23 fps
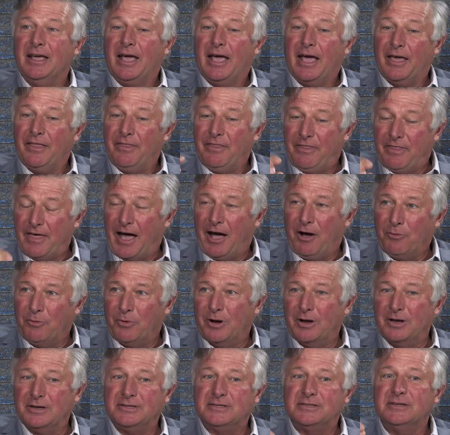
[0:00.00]
Sure. And that
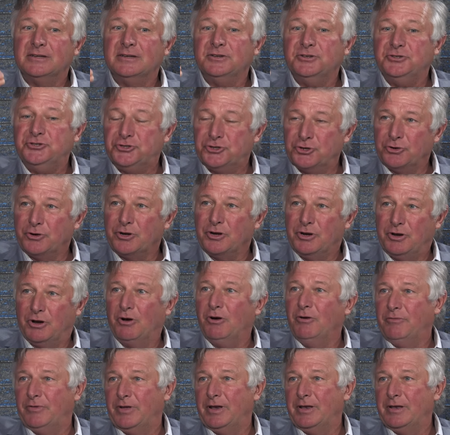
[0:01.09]
was during
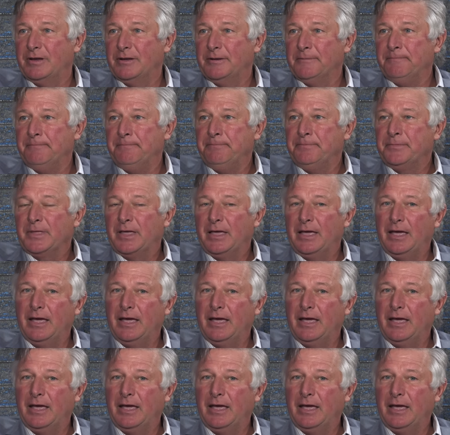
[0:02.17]
COVID. Mm